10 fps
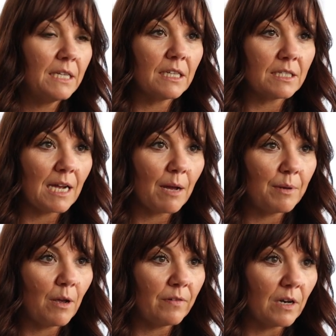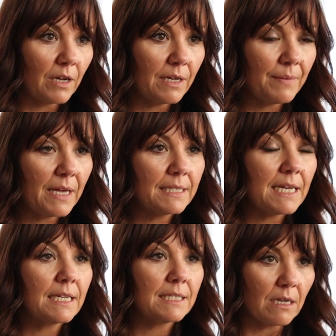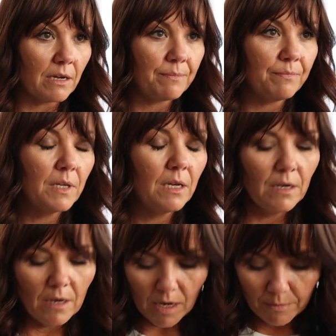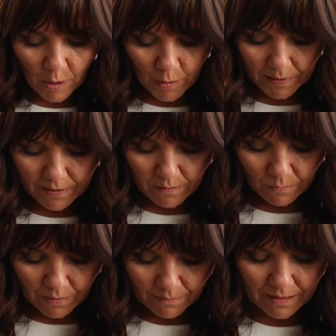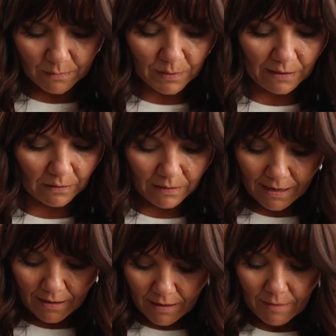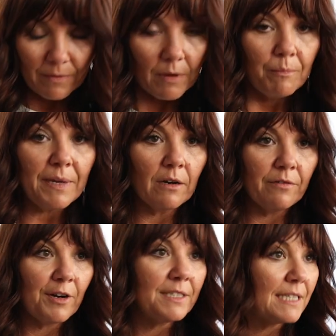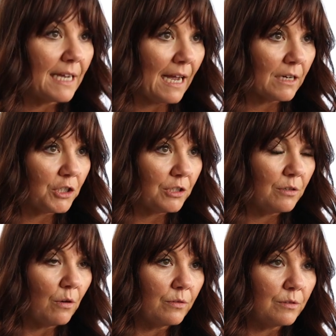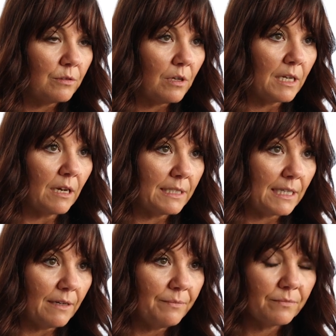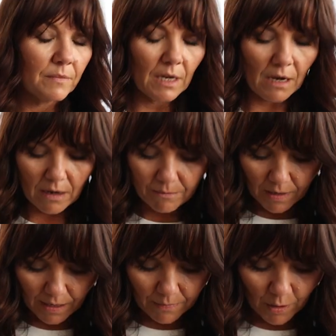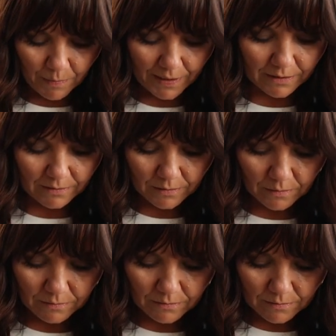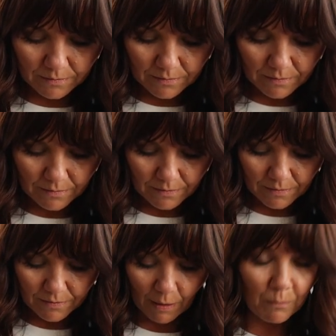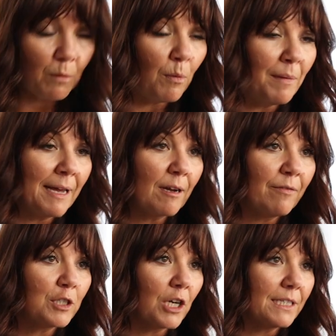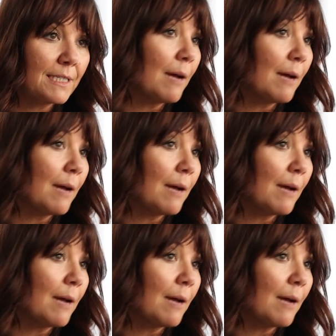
It doesn't happen overnight, it takes time. I'm hoping that women will be unafraid to take action on an idea. I'm hoping that we will make vaginas